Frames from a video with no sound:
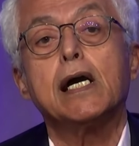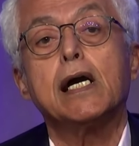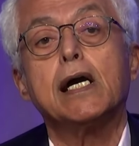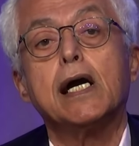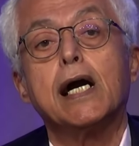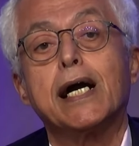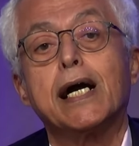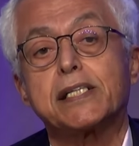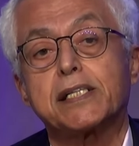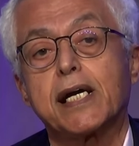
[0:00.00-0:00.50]

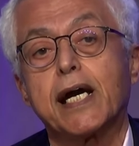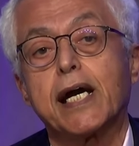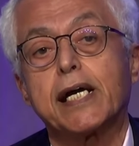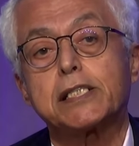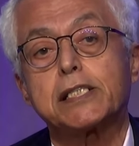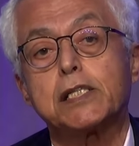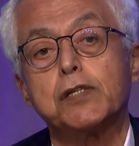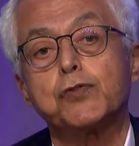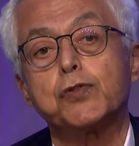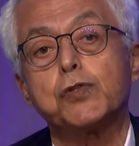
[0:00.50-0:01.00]

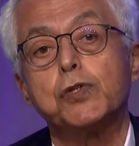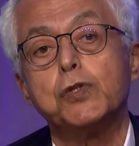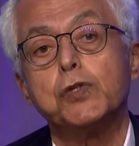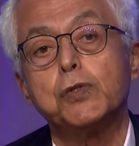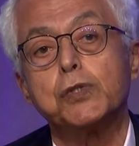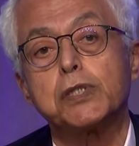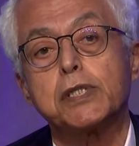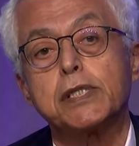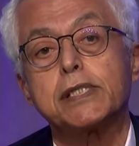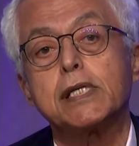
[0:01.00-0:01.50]
attractive to
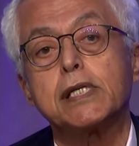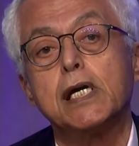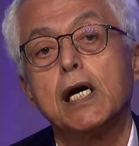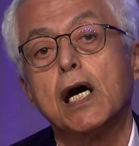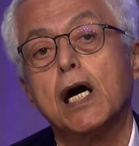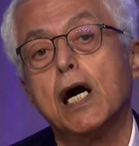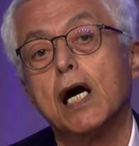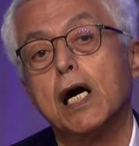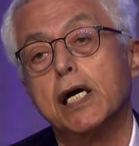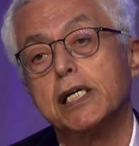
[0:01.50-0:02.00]
use it
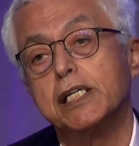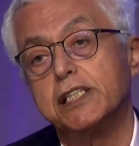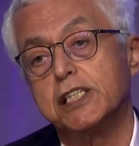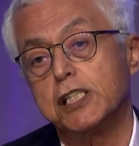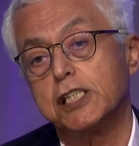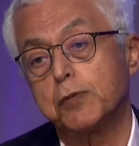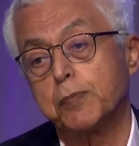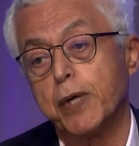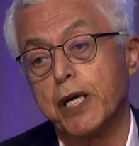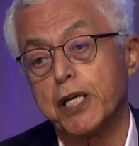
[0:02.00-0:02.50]
in
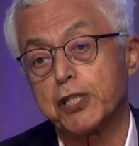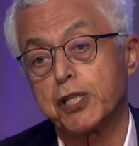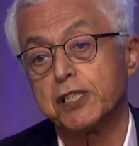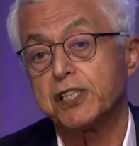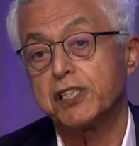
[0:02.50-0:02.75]
these patients.